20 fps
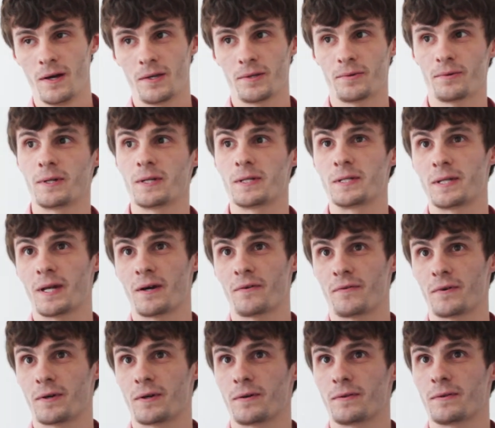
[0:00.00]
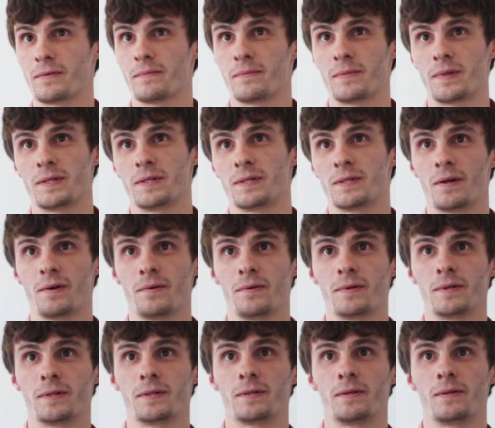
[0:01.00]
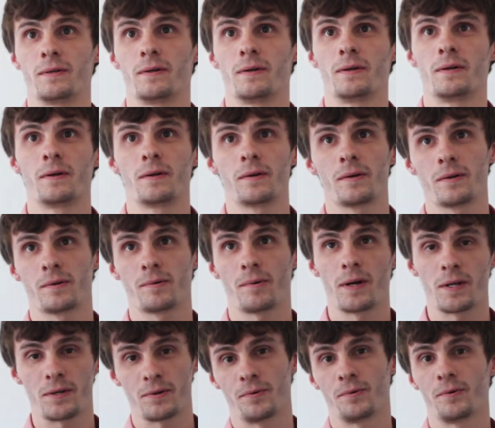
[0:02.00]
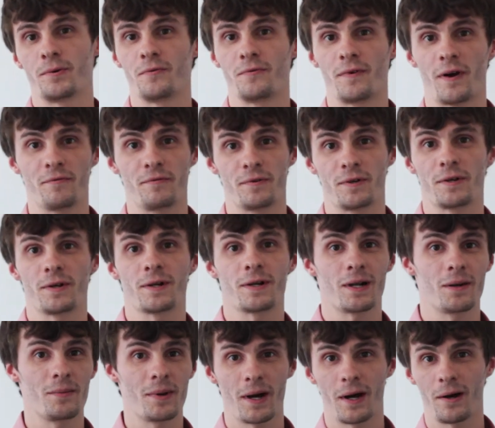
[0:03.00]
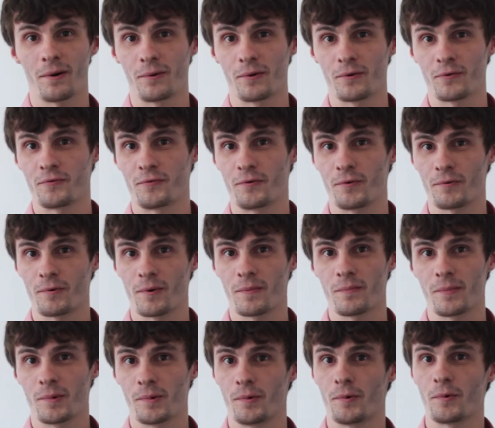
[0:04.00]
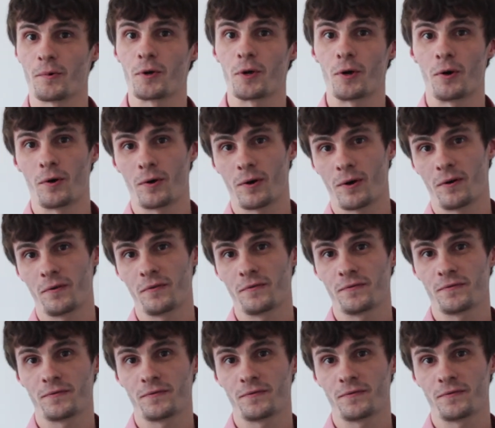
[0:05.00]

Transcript: So in East Africa, this is known as the Greater Horn of Africa Climate Outlook Forum, or GAHCOF